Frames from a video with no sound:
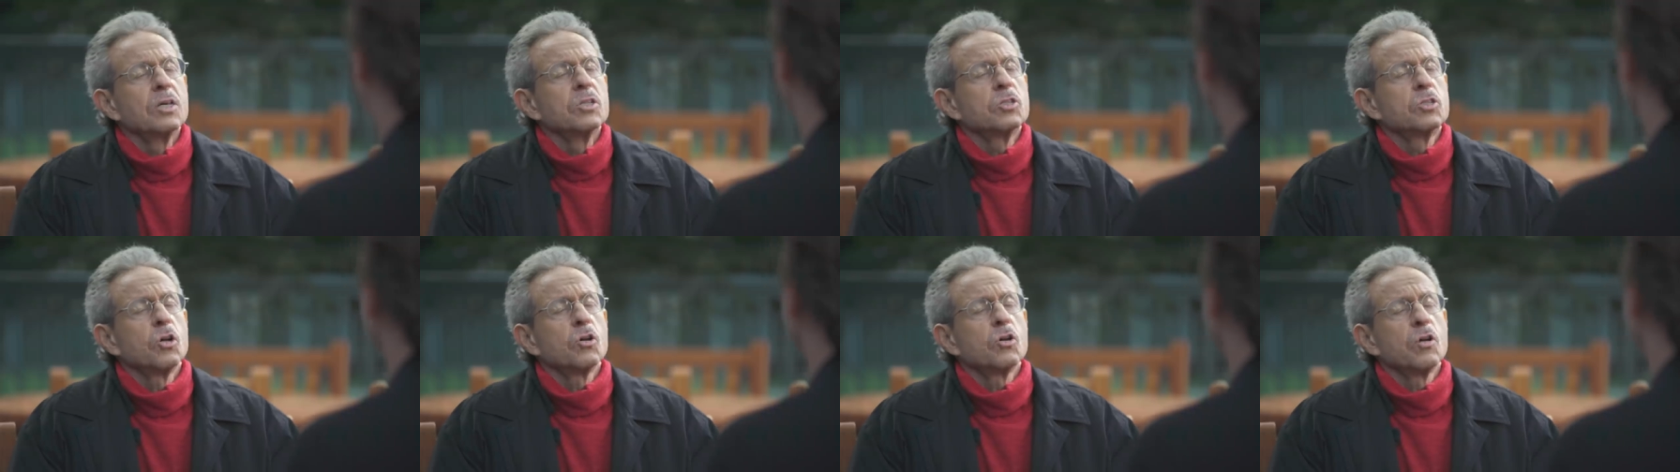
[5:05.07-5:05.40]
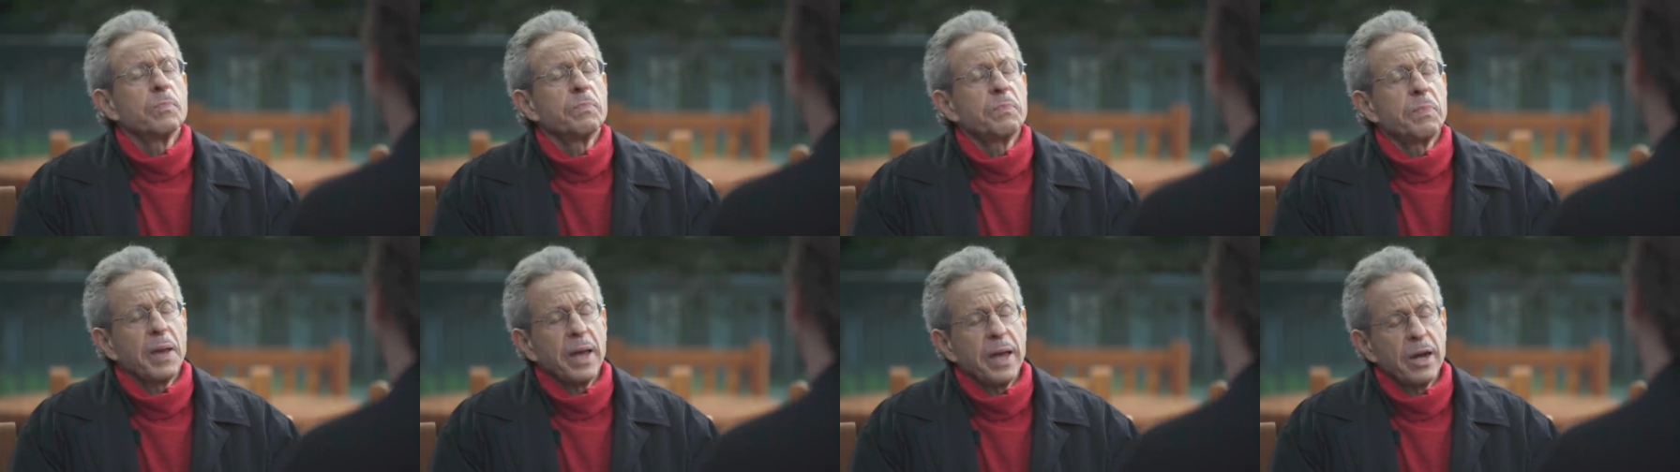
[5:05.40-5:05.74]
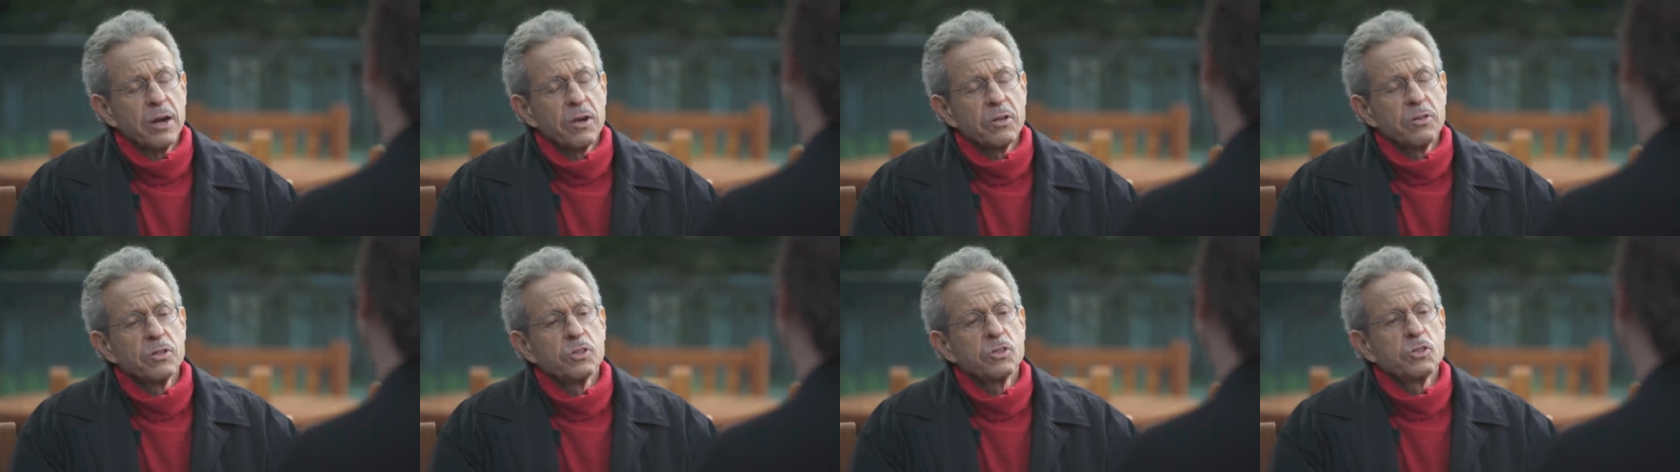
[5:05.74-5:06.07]
part of it. So
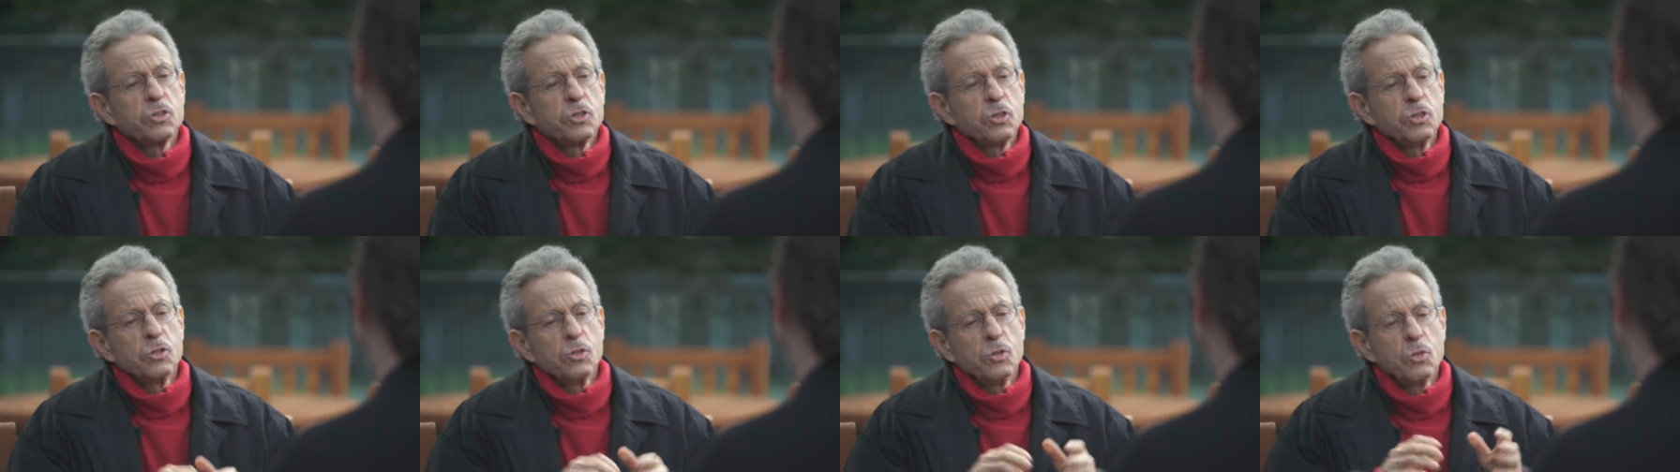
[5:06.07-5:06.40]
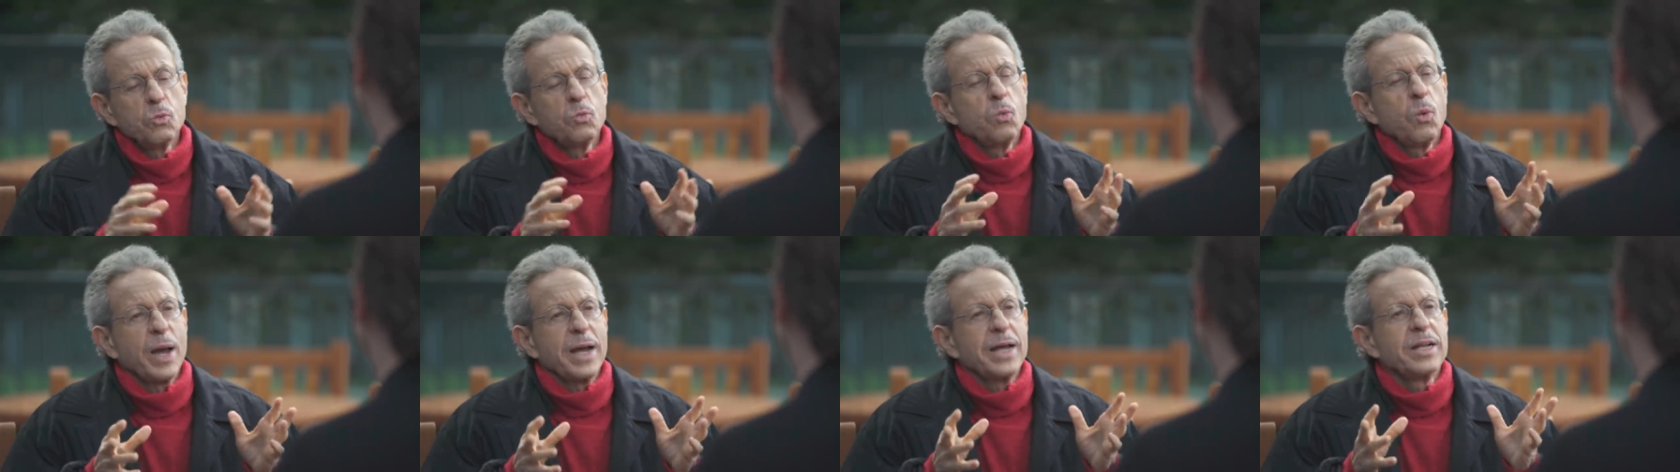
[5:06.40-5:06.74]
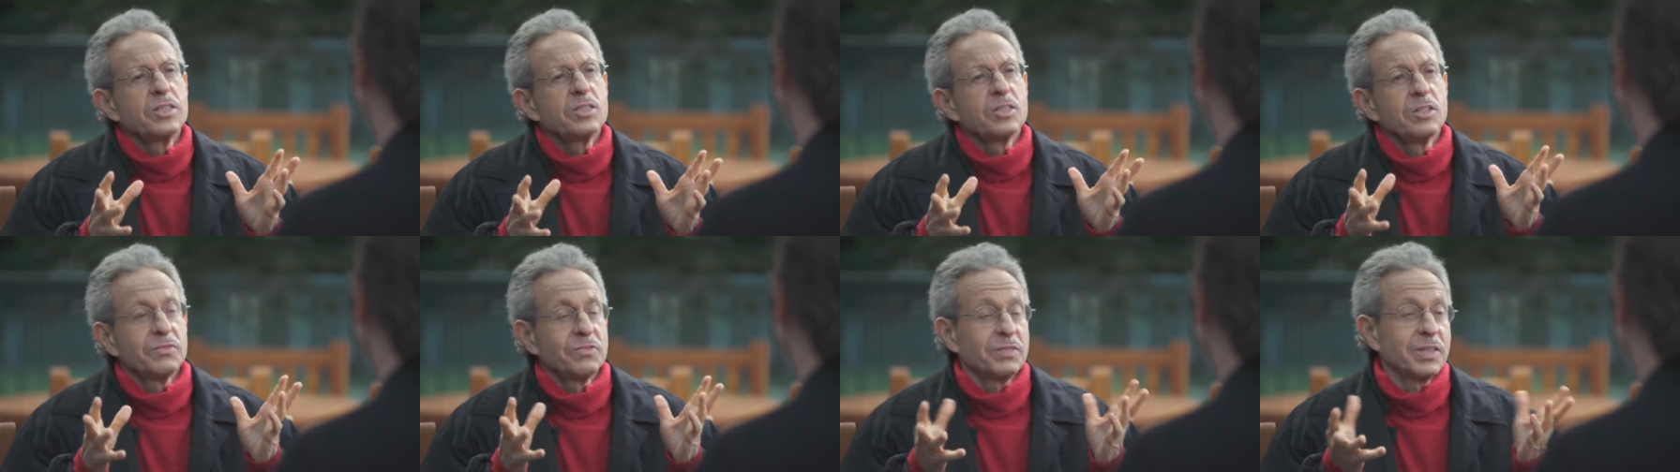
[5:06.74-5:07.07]
compare the two
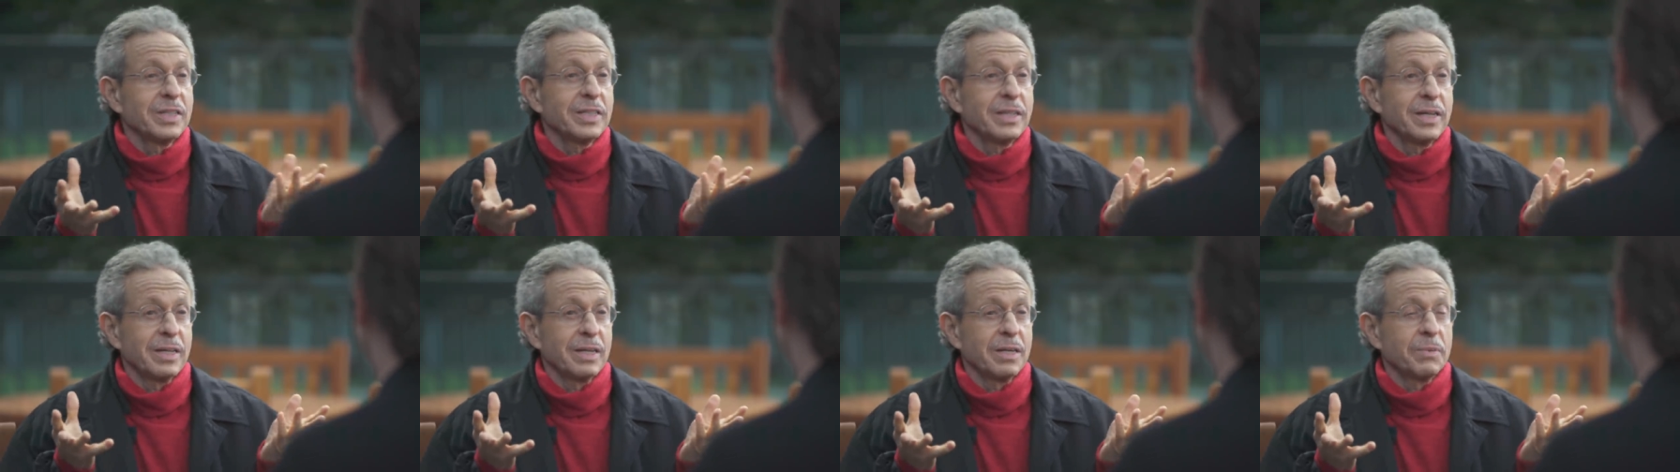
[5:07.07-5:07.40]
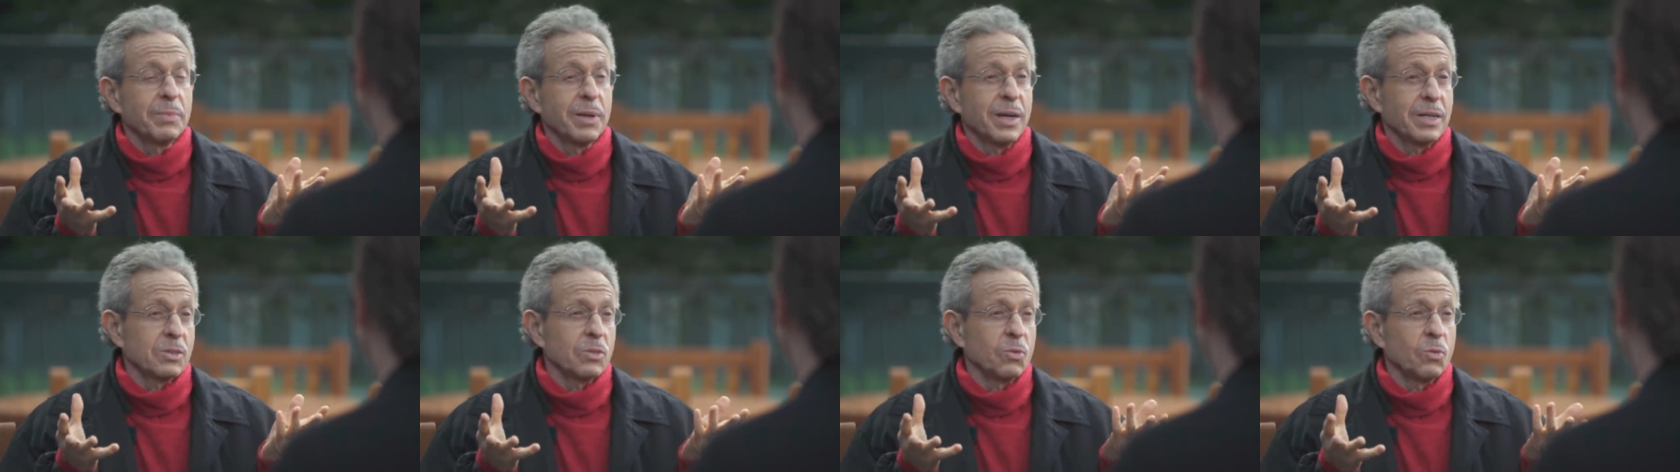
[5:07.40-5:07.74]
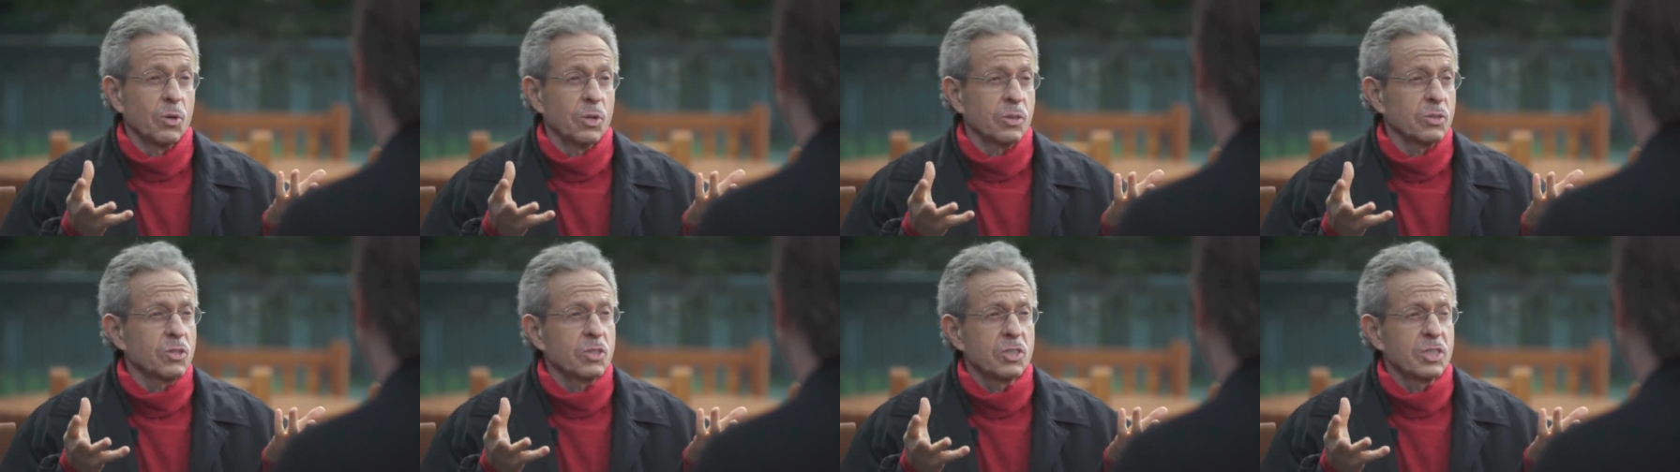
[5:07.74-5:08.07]
ways of thinking about the
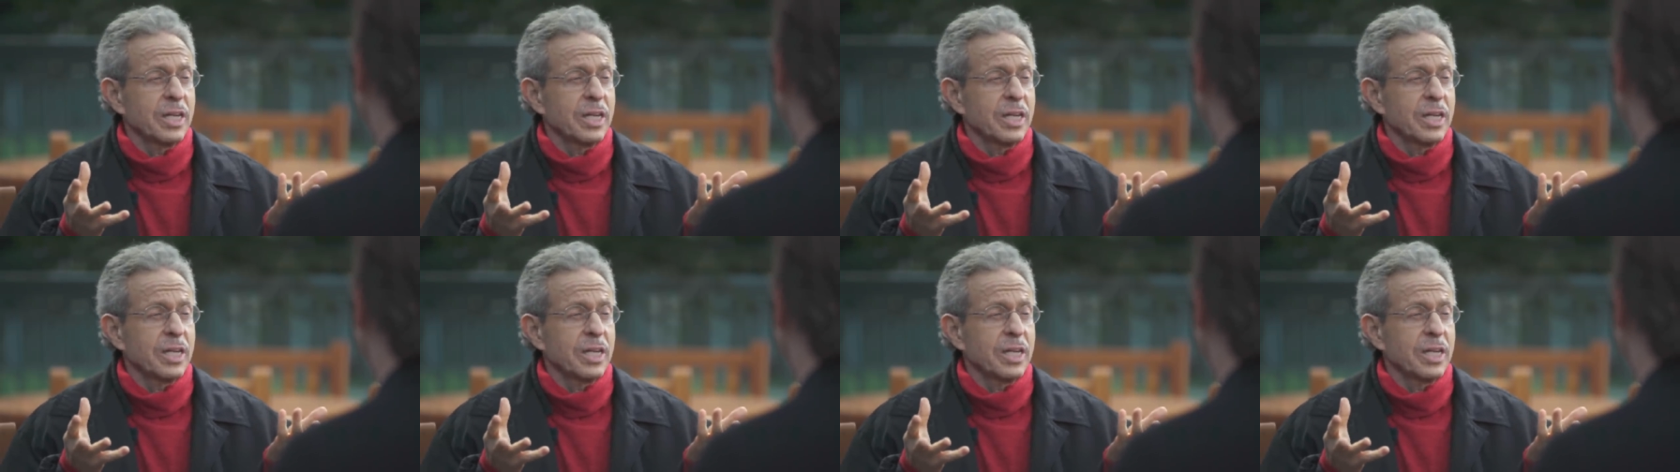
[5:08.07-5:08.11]
world.